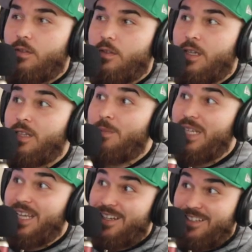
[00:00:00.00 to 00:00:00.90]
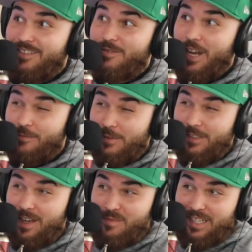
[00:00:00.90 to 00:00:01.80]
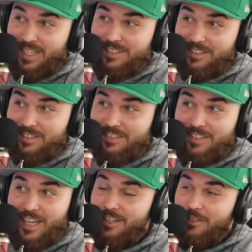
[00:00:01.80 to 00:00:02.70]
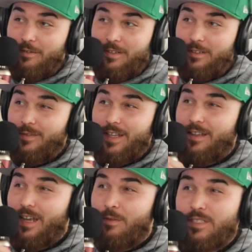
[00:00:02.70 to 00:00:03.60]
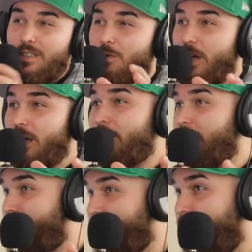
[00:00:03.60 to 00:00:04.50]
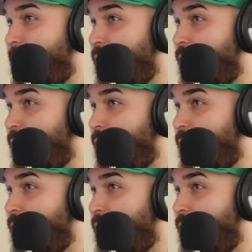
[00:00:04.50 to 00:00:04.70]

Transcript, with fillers: In the beginning, when I first got my license, I didn't know any of that. I wasn't aware of any of that. But the